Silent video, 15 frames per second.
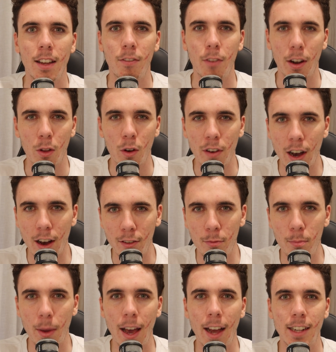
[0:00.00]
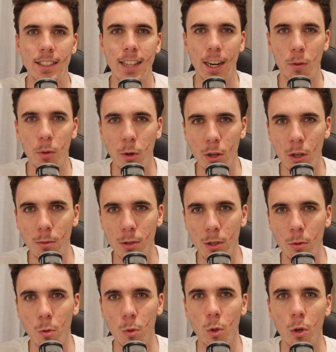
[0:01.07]
running off half back, Zach Williams,
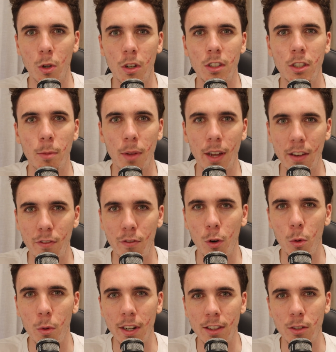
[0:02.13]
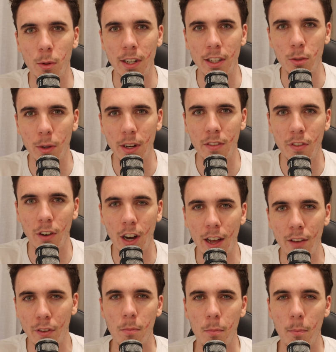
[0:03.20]
who will look to play forward in
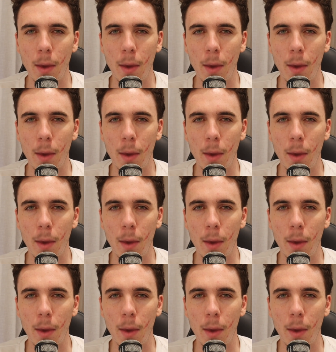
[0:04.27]
2025.